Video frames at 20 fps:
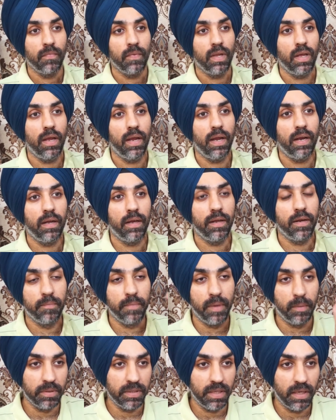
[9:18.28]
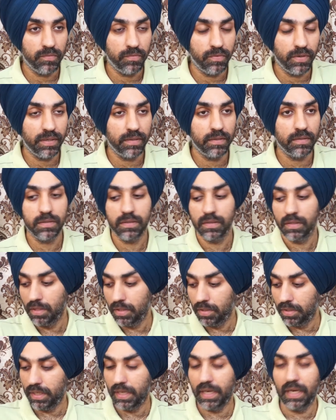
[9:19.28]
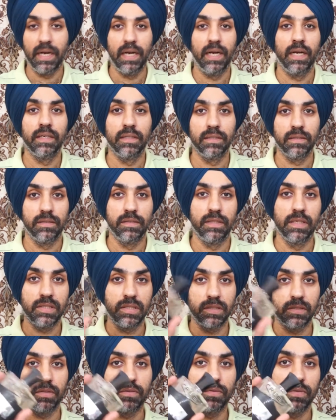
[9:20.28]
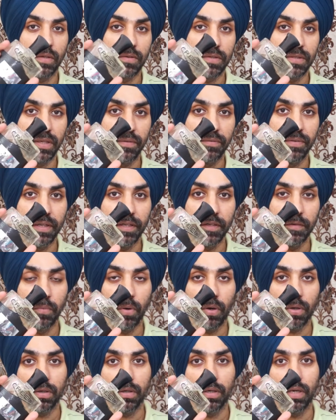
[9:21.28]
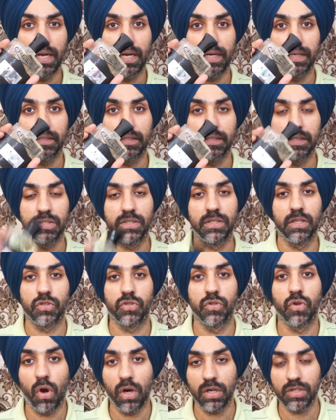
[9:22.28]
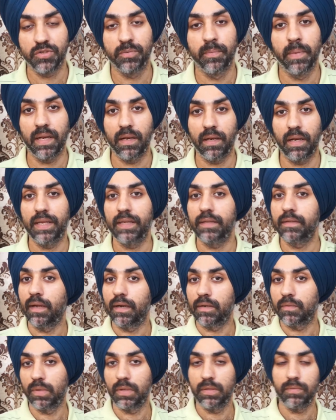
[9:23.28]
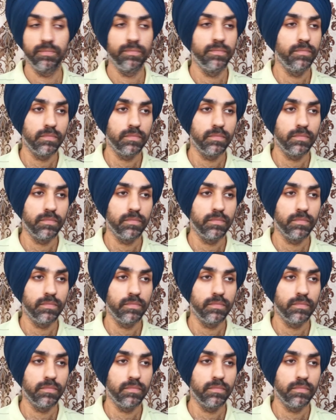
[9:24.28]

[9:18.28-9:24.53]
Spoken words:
and I remember that fragrance, and this is a 2017 bottle and this does not smell like that one.